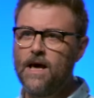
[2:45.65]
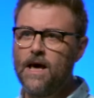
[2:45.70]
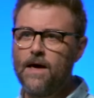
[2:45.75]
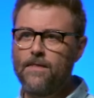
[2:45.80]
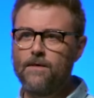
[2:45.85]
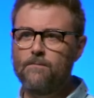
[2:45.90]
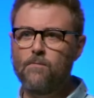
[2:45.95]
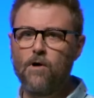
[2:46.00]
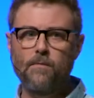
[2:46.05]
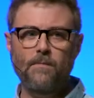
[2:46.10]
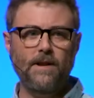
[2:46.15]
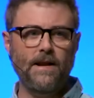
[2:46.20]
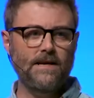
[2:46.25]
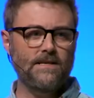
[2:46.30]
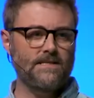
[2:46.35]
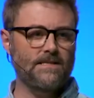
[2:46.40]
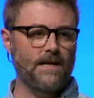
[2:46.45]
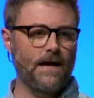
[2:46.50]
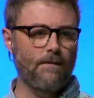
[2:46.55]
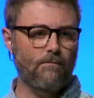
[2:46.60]
And the moment
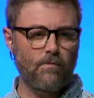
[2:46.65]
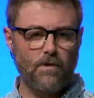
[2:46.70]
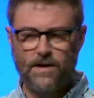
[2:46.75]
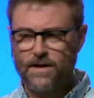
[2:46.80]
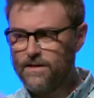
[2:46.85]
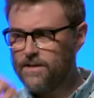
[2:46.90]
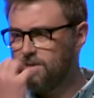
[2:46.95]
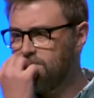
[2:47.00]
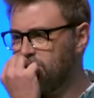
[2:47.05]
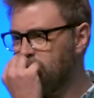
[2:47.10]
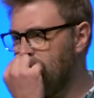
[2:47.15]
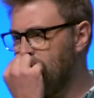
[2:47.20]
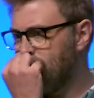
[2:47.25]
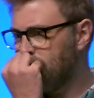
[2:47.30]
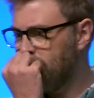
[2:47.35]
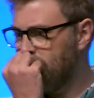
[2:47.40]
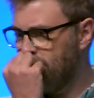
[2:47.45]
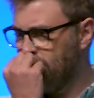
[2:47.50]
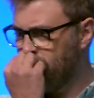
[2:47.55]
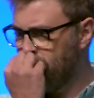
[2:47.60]
I stop running the
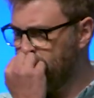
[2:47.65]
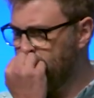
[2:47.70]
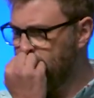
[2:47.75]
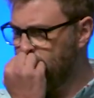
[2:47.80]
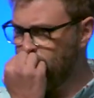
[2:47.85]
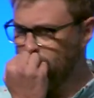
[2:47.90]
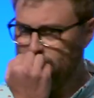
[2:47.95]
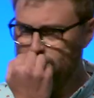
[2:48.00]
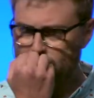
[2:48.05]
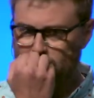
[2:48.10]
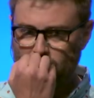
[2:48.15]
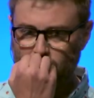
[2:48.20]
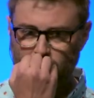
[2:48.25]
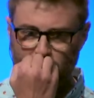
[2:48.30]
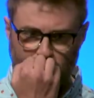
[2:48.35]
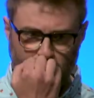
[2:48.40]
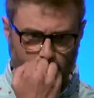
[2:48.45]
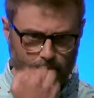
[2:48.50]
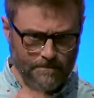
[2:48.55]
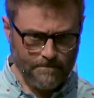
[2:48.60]
script, they're in my
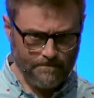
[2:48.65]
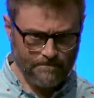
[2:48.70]
mouth.